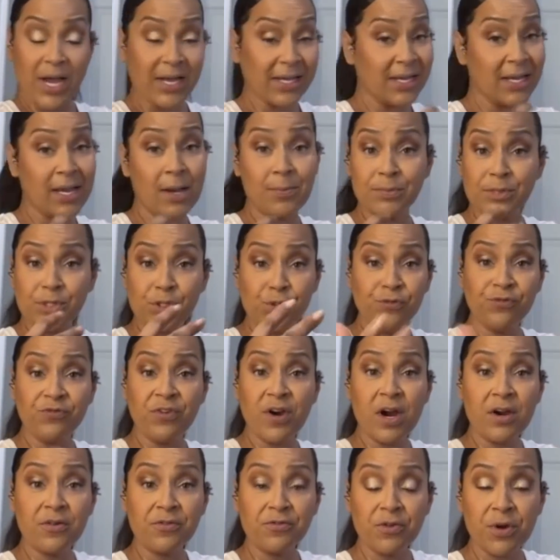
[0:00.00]
I can't. I'm too
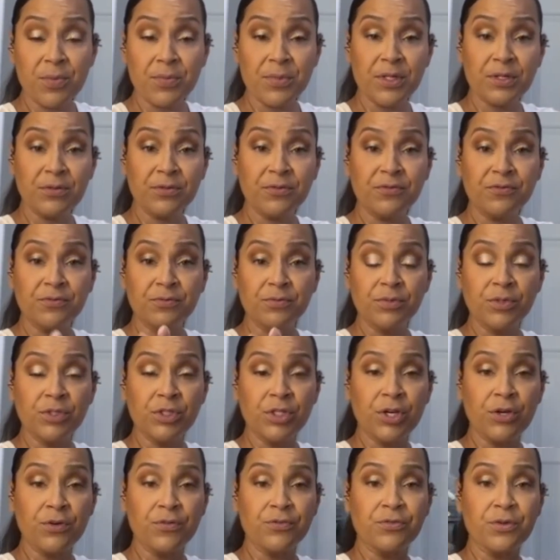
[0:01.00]
far from the,
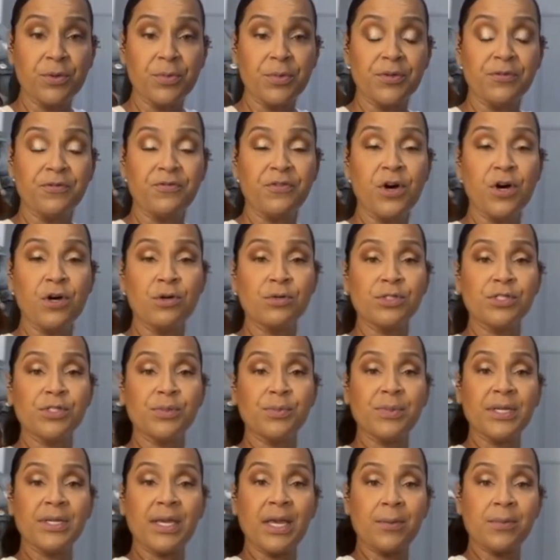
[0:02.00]
you know, from the phone
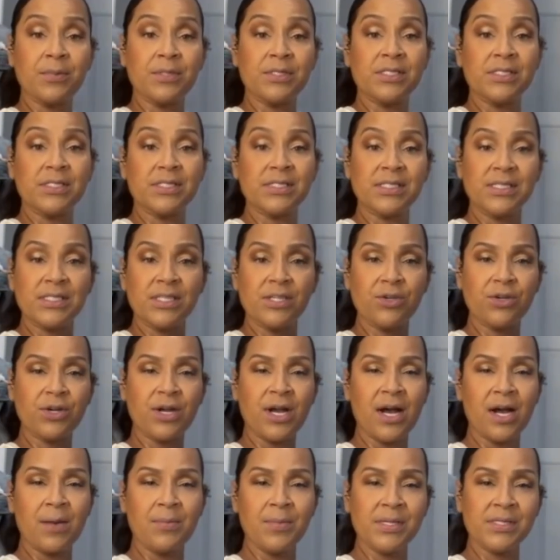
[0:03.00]
to be able to see your
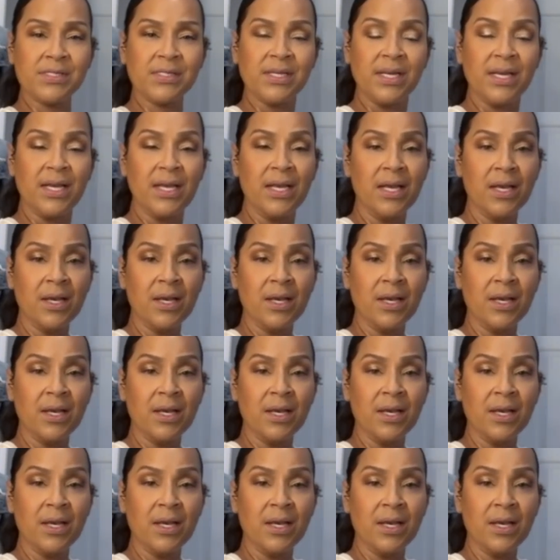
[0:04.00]
comments.